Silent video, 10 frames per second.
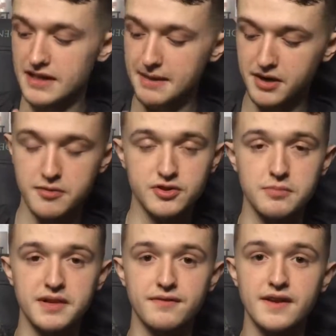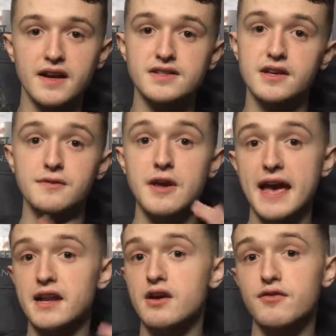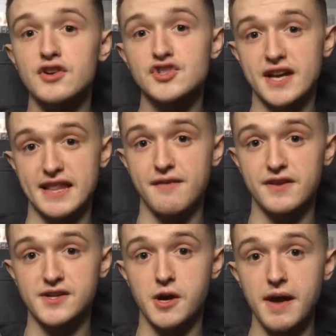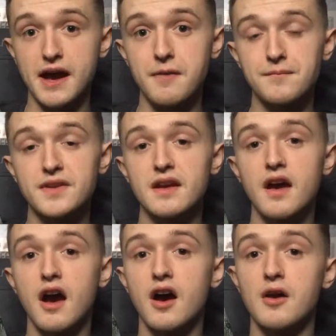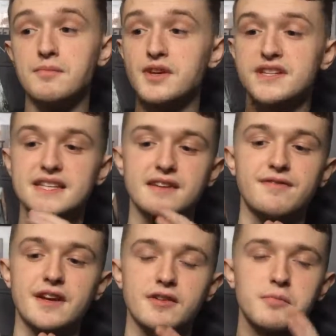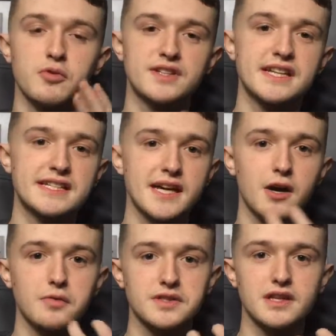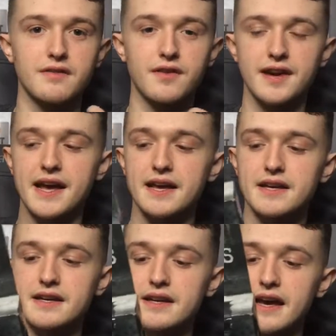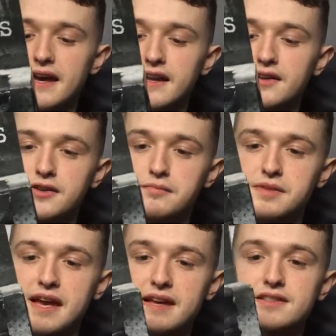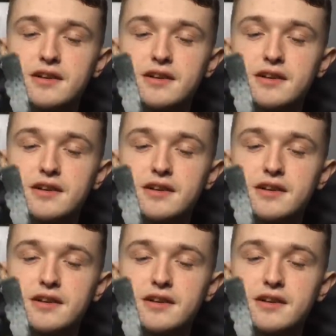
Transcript: lab coat zombie figure, so if you head over and check that video out, you can see the figure in more detail and stuff like that. And yeah,